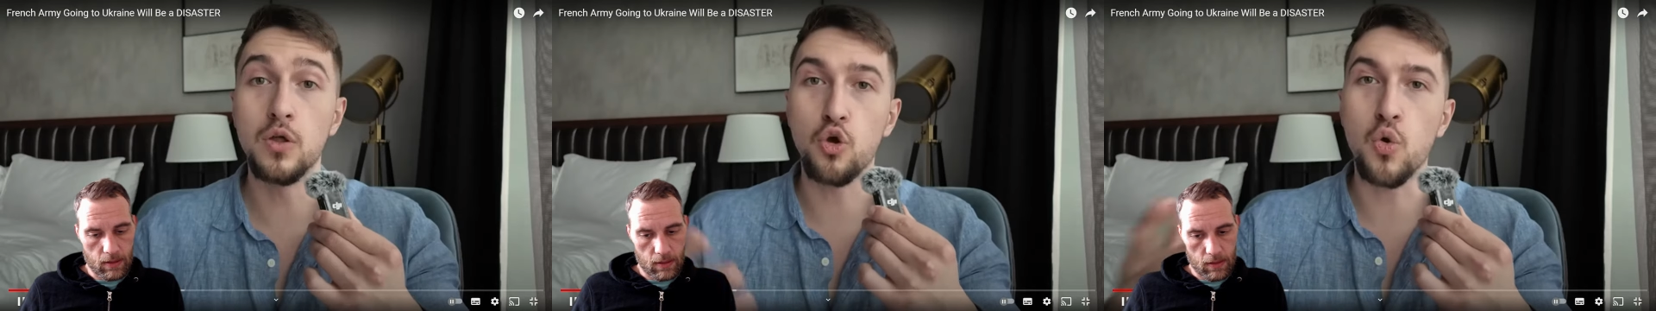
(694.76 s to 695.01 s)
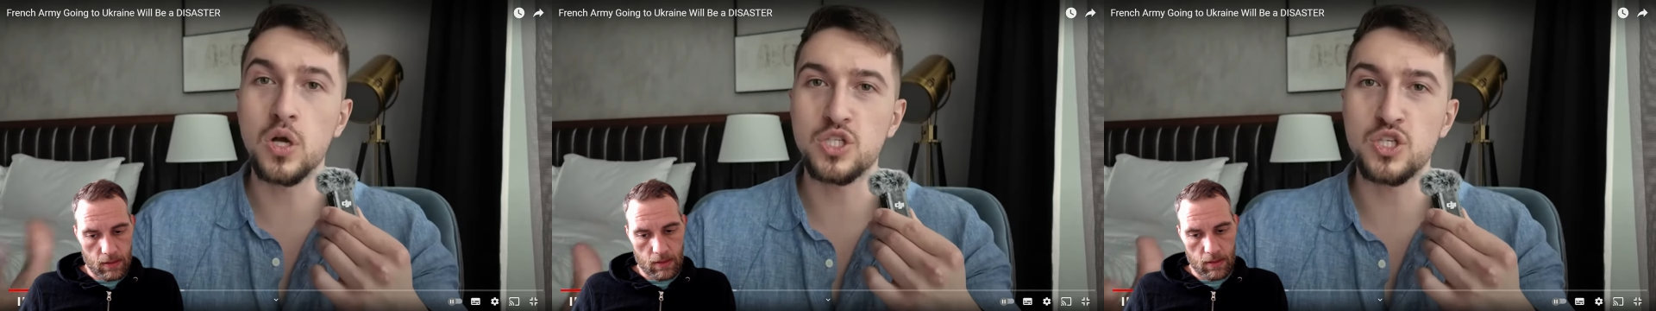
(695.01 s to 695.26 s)
Speaker 1: Now
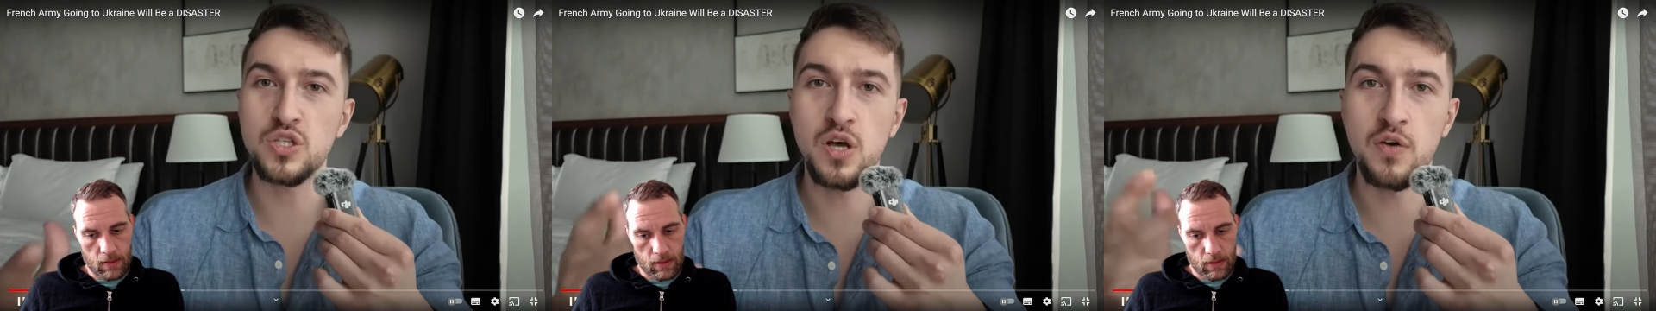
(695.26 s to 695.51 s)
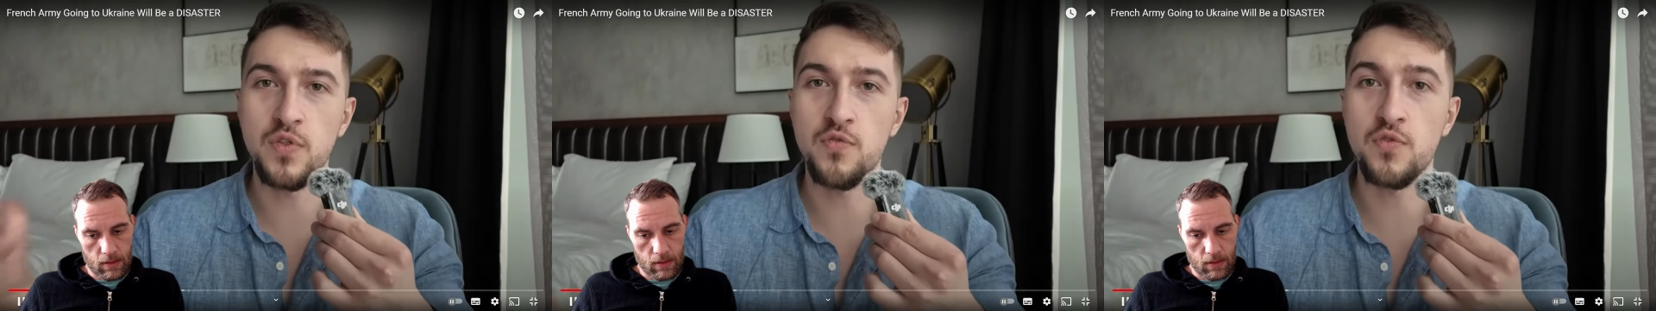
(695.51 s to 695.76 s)
the
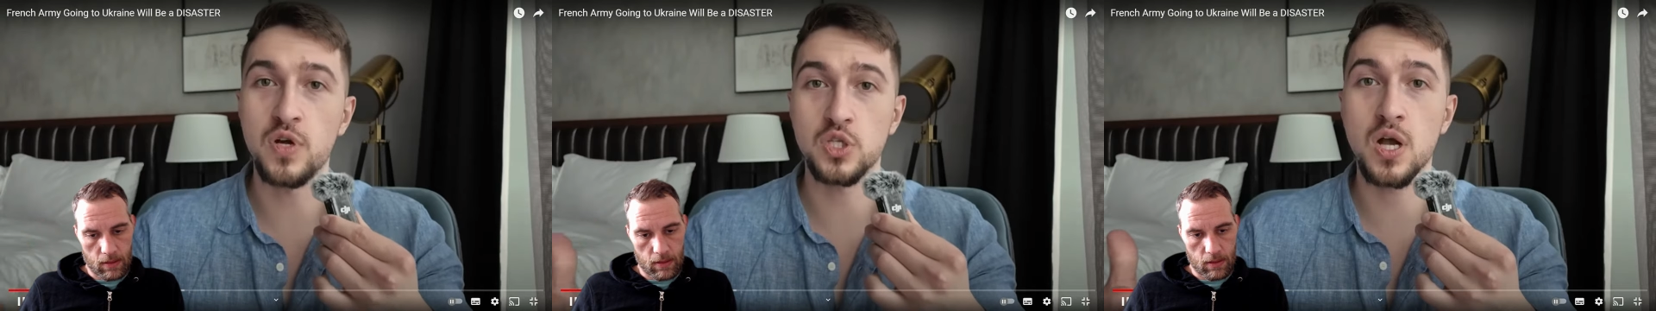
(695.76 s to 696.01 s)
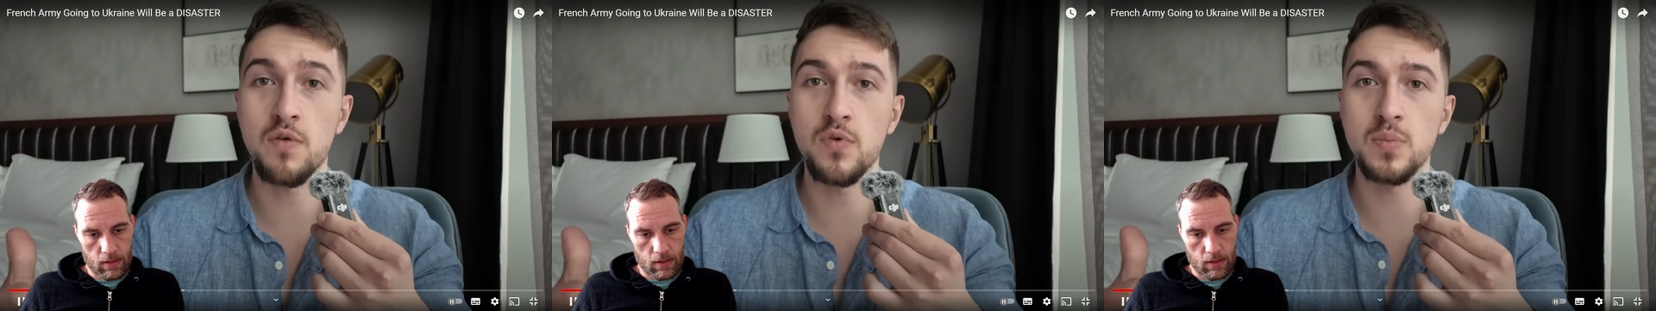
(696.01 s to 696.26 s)
question of the
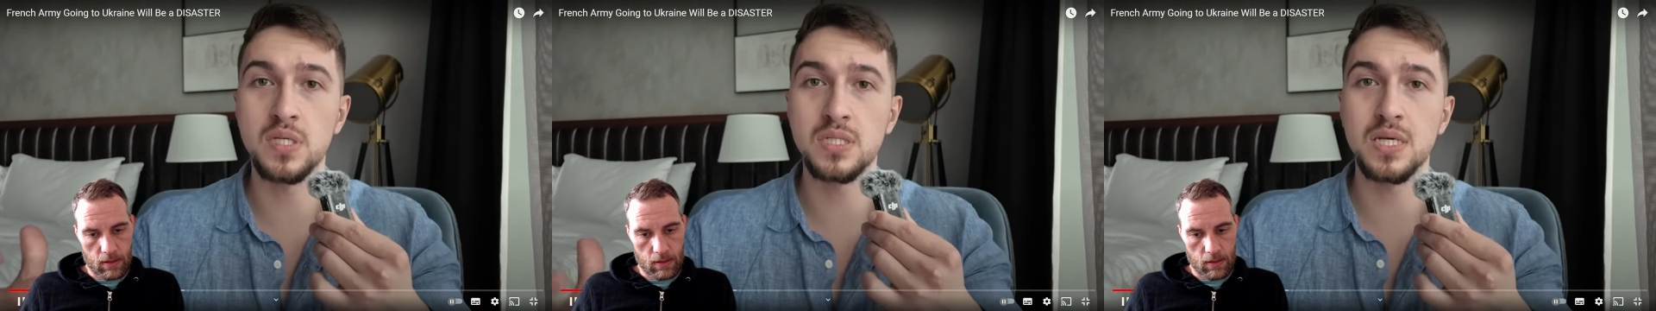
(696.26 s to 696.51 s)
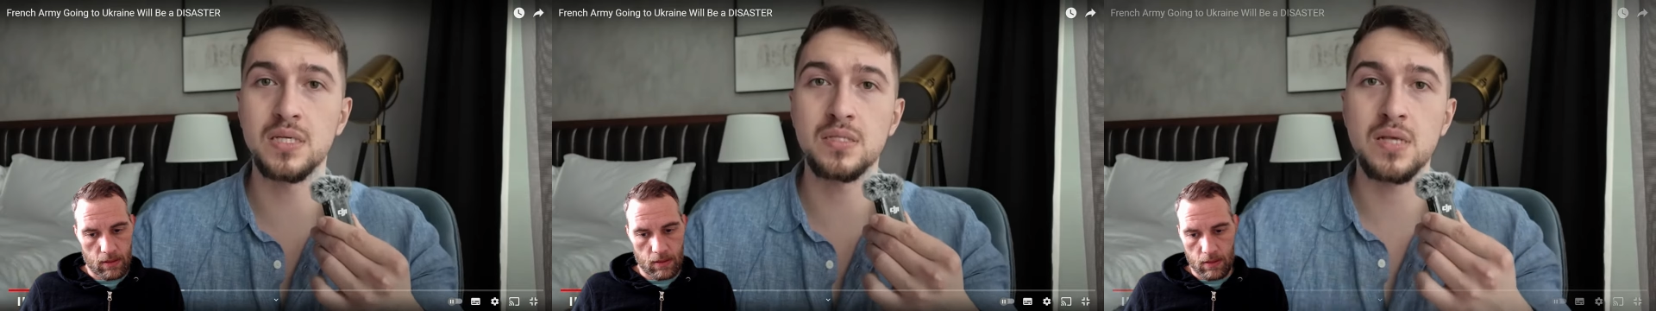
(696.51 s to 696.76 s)
French
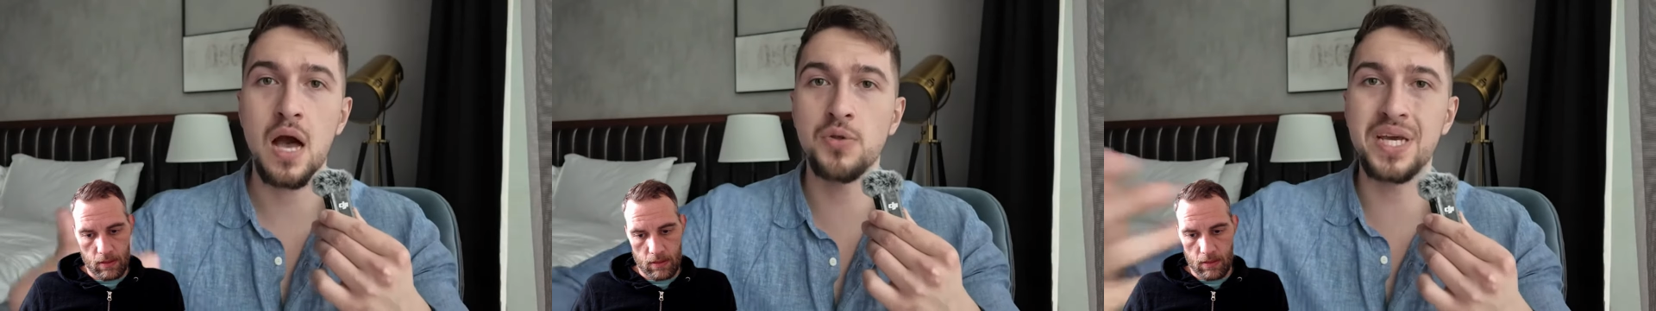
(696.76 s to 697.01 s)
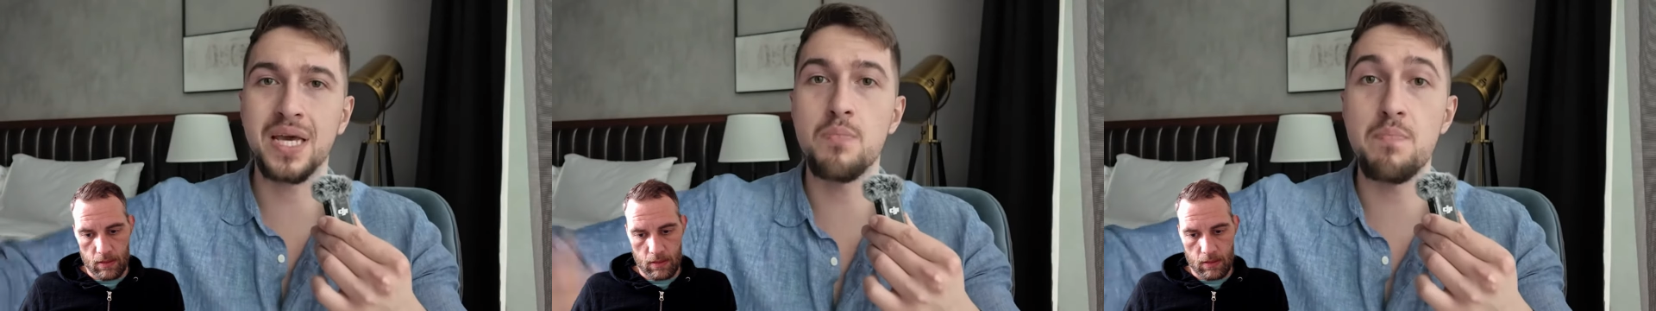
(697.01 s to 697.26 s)
government is
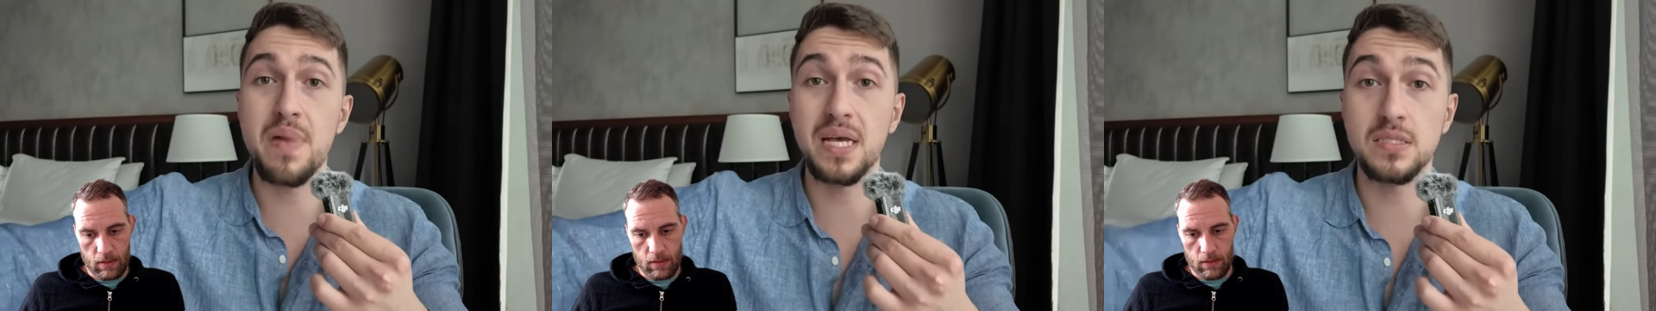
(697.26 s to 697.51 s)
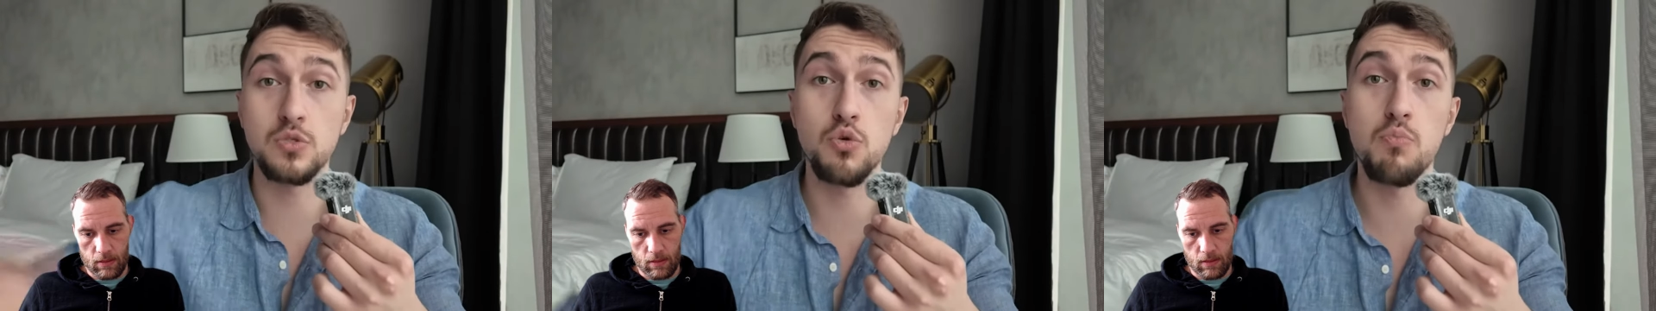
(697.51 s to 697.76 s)
how they can
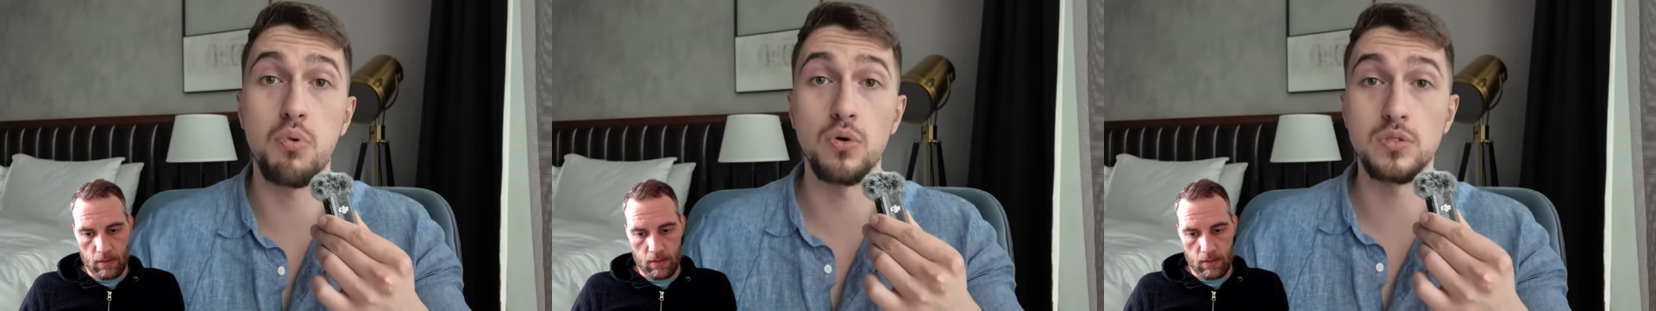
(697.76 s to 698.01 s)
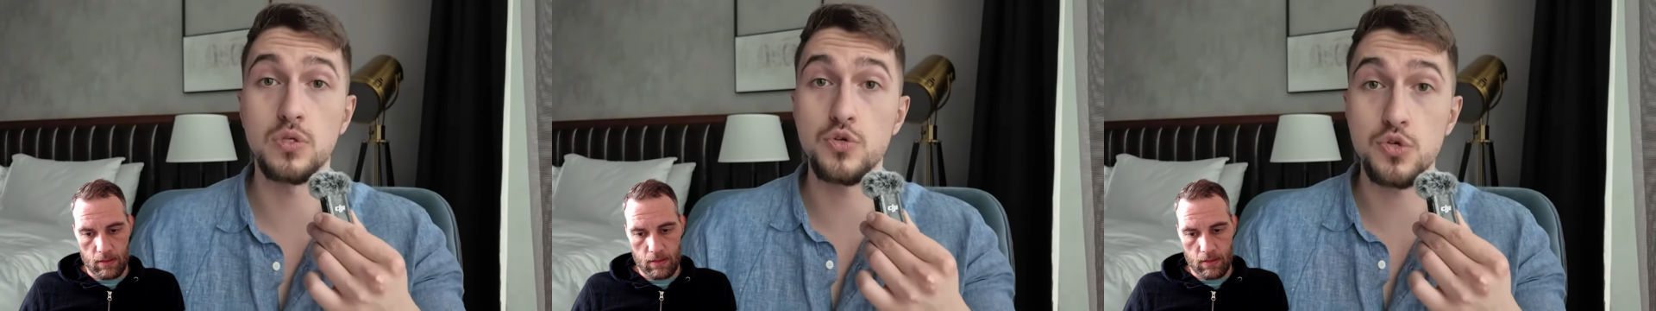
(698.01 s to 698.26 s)
best
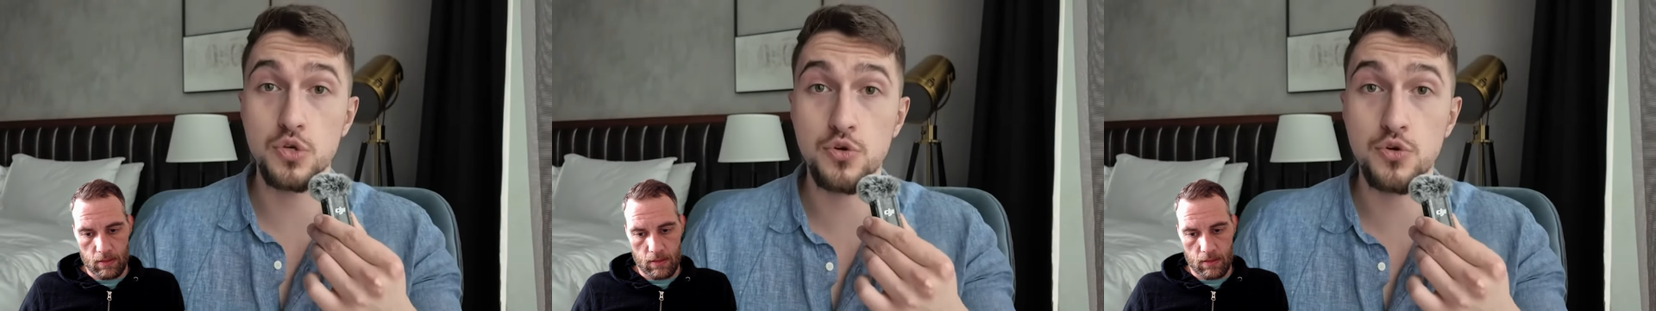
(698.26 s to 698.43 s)
support